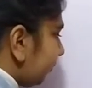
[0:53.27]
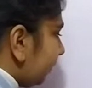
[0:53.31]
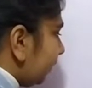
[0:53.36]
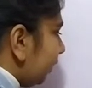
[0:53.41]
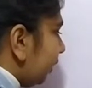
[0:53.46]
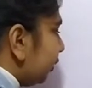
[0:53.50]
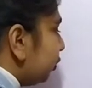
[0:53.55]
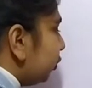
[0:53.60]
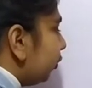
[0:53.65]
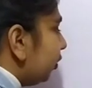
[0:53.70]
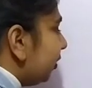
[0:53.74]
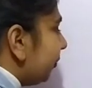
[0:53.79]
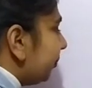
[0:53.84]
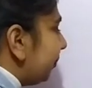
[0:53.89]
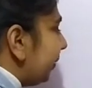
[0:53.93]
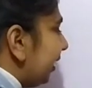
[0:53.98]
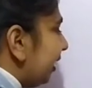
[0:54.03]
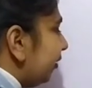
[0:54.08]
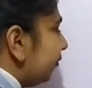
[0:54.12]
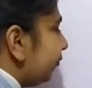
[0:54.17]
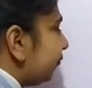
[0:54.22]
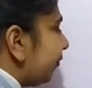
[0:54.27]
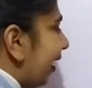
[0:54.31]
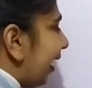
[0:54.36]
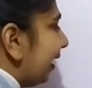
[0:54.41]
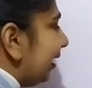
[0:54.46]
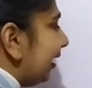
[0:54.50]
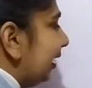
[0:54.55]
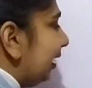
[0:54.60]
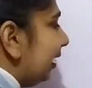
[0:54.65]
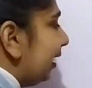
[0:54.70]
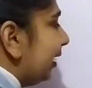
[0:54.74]
Your B
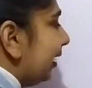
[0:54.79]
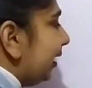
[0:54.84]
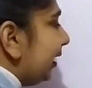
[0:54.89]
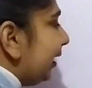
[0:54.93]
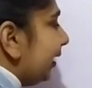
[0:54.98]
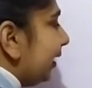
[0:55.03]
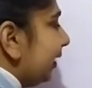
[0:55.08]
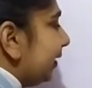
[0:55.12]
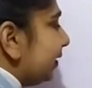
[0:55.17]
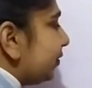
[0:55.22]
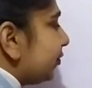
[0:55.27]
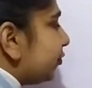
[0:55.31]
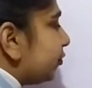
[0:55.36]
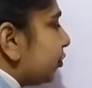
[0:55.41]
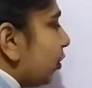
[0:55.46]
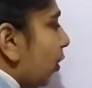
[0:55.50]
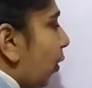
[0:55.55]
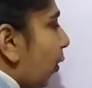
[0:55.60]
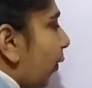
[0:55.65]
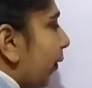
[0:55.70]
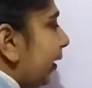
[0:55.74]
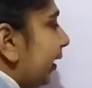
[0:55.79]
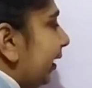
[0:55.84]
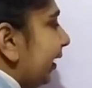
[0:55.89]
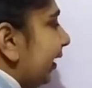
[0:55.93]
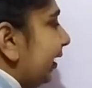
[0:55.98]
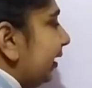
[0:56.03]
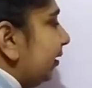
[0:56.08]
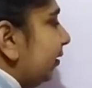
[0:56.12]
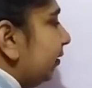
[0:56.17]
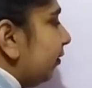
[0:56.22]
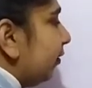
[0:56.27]
file is stored
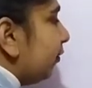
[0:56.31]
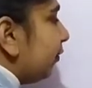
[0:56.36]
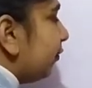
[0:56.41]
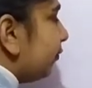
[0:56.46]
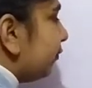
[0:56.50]
in